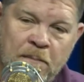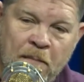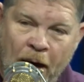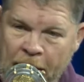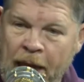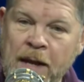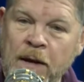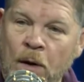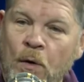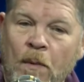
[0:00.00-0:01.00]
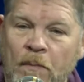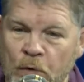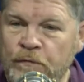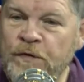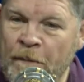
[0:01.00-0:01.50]
my aunt and uncle
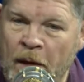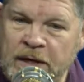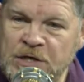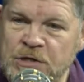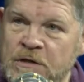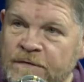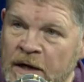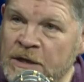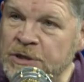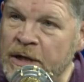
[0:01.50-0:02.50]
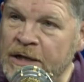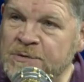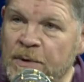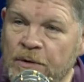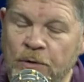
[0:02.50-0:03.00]
moved the money to the Financial
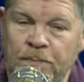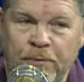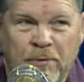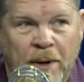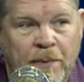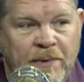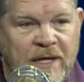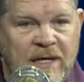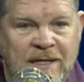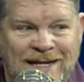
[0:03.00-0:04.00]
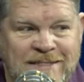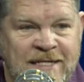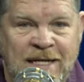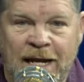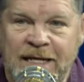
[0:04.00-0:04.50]
Enhancement Group probably in
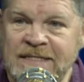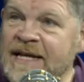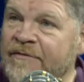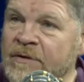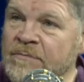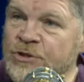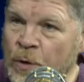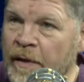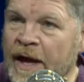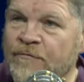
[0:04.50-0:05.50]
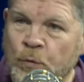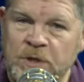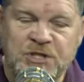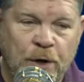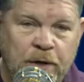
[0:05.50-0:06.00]
1997, shortly after
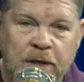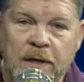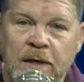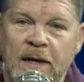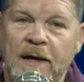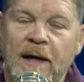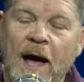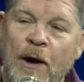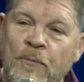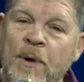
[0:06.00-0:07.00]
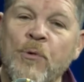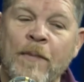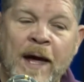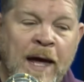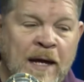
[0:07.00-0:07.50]
we started. I remember
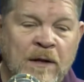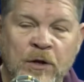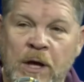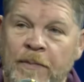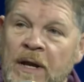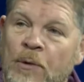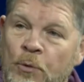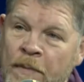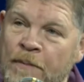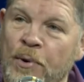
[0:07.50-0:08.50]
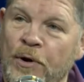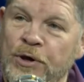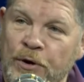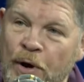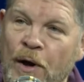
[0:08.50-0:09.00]
my aunt look at me. Now, remember,
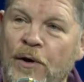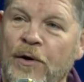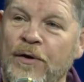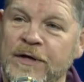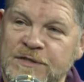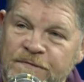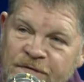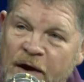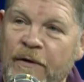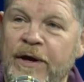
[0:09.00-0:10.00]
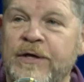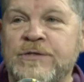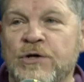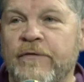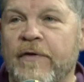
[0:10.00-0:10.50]
your uncle is very
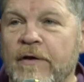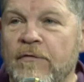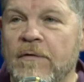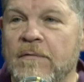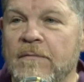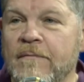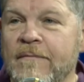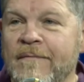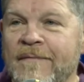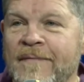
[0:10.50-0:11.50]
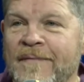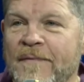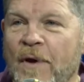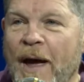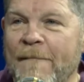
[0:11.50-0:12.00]
conservative.
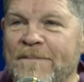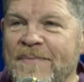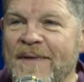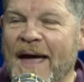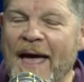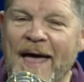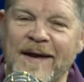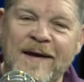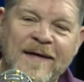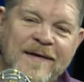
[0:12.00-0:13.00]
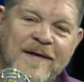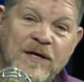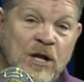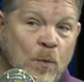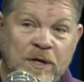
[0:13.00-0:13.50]
right? And
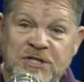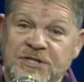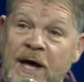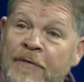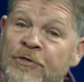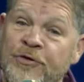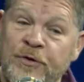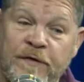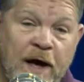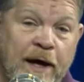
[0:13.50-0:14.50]
you know, we just gotten through the